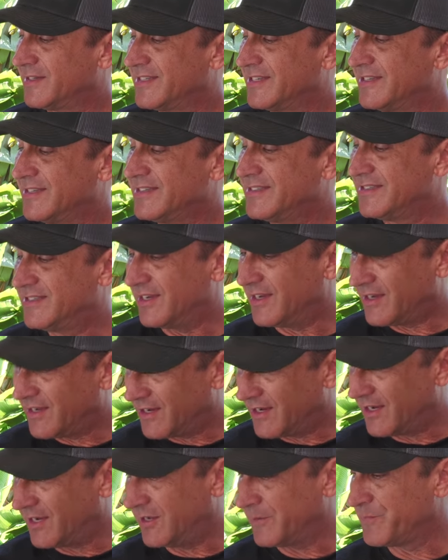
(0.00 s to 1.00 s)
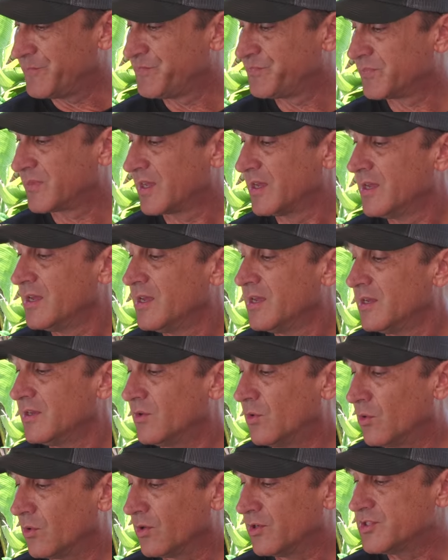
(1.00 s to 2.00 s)
today?
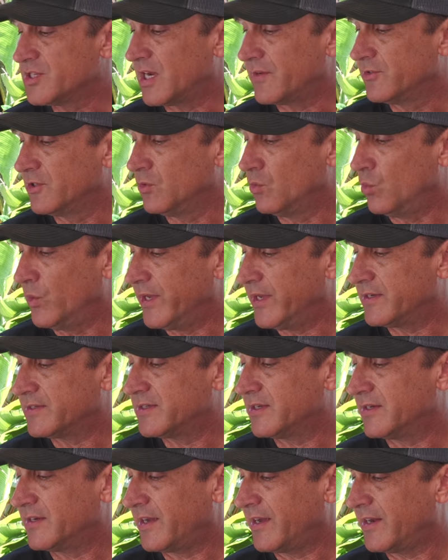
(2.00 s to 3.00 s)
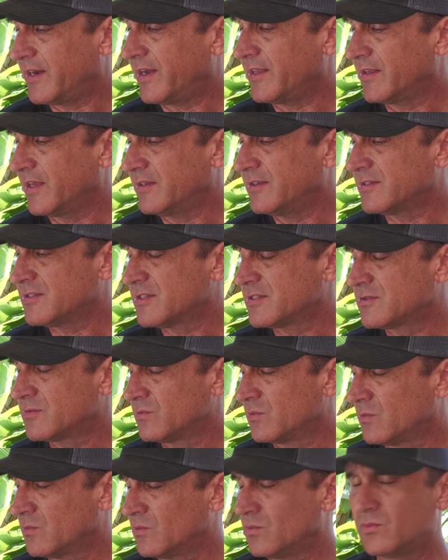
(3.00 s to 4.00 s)
Orange Avenue Wit, and, and I like, this is
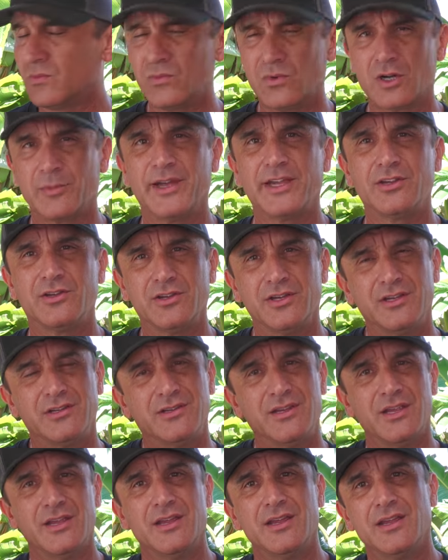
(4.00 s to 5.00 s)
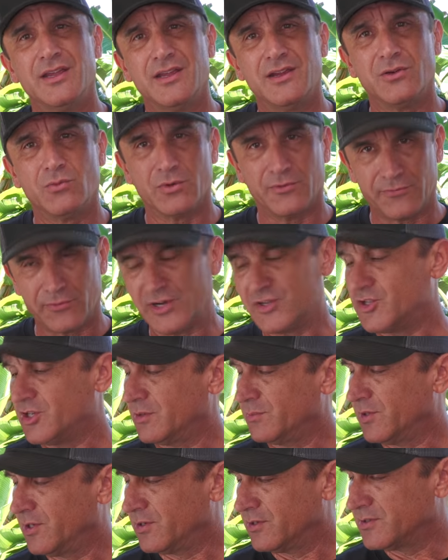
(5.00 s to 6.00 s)
one of my good
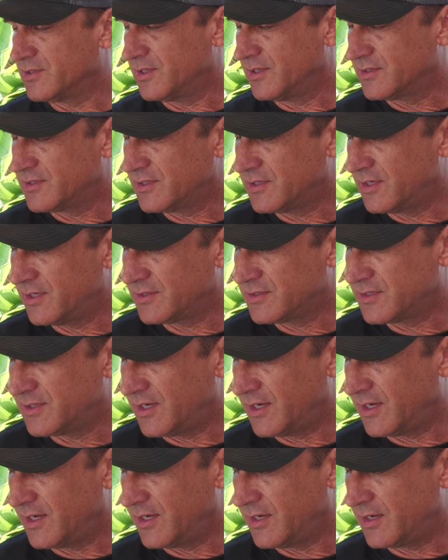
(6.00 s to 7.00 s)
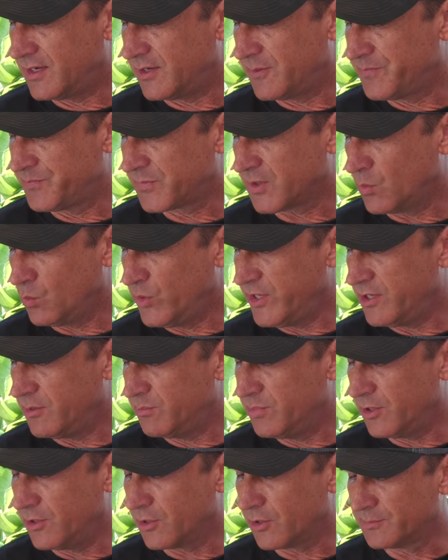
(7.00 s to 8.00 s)
refreshing beers. It's, it's a uh,
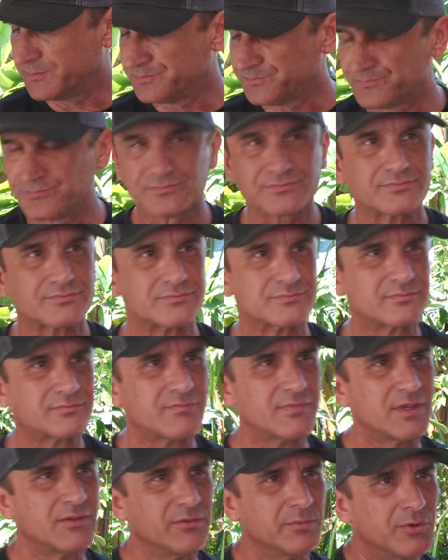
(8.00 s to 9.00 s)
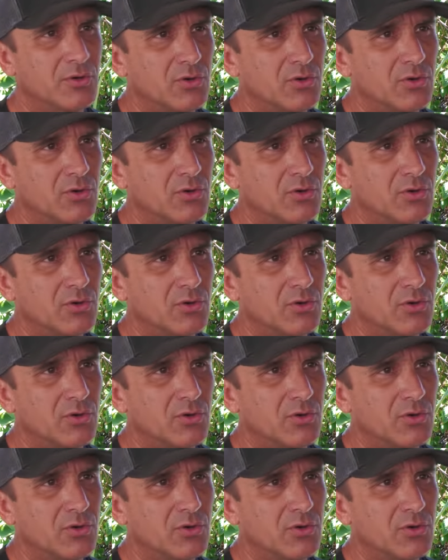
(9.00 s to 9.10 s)
wheat beer from